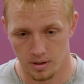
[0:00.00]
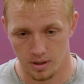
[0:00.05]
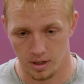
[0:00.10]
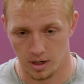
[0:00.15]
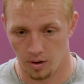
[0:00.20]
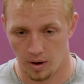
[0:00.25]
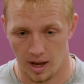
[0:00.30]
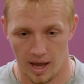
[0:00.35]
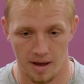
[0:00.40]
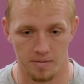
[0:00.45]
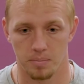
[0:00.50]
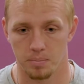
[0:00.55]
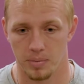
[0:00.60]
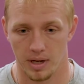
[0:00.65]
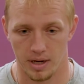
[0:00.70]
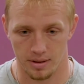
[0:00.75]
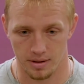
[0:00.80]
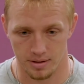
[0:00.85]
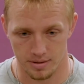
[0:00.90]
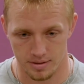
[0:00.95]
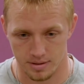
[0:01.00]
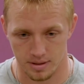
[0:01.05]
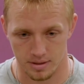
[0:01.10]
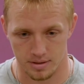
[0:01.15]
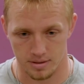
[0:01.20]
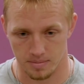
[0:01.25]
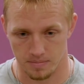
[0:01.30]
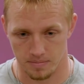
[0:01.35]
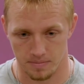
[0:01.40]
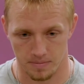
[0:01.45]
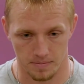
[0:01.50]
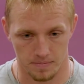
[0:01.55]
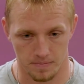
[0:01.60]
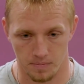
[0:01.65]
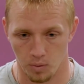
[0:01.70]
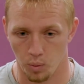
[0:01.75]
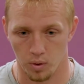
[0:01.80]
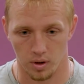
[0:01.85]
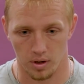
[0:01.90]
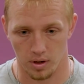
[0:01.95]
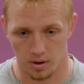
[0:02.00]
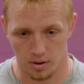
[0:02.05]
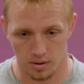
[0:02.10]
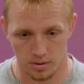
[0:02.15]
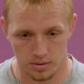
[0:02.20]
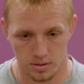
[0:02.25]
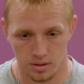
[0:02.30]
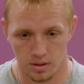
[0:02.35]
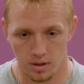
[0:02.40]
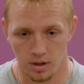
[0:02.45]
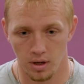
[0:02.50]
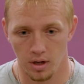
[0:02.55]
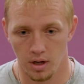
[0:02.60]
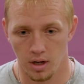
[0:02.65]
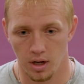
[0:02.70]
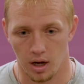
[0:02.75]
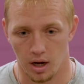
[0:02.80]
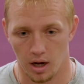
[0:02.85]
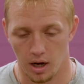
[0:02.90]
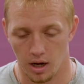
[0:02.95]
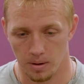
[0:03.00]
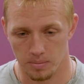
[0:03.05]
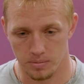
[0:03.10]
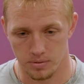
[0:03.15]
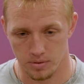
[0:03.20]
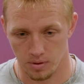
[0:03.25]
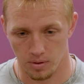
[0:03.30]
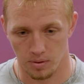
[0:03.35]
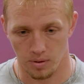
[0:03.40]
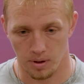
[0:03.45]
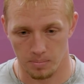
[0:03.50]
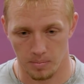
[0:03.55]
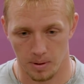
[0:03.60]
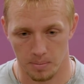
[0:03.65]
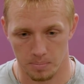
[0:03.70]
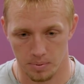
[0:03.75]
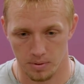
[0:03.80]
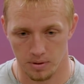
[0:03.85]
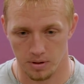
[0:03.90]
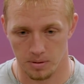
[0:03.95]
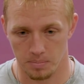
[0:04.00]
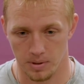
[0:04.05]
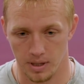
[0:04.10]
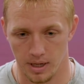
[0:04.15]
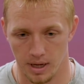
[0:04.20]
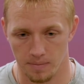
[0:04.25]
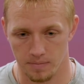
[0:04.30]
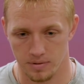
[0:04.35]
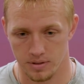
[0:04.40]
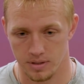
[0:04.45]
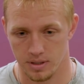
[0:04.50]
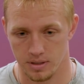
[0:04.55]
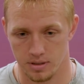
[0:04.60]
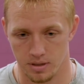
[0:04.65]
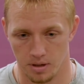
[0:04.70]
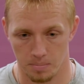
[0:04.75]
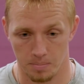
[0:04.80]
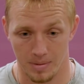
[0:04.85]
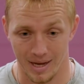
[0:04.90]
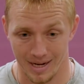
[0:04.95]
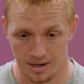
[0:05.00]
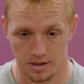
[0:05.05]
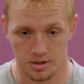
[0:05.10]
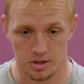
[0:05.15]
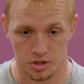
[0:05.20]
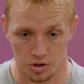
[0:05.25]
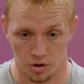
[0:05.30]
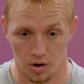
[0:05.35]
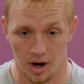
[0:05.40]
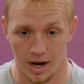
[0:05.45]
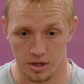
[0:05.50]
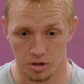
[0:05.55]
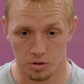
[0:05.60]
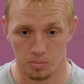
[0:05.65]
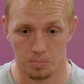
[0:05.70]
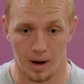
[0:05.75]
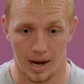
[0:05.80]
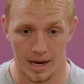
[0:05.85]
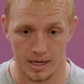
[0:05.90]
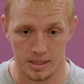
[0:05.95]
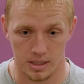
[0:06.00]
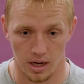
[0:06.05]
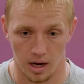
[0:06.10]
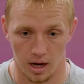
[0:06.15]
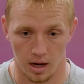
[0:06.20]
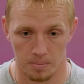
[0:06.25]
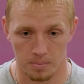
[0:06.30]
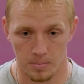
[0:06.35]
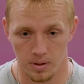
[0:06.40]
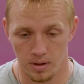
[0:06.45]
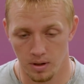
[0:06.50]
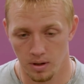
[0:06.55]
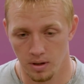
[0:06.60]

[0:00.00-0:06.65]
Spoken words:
You know, I haven't been in this system for 4 years. So I'm putting a big emphasis on making sure I do my job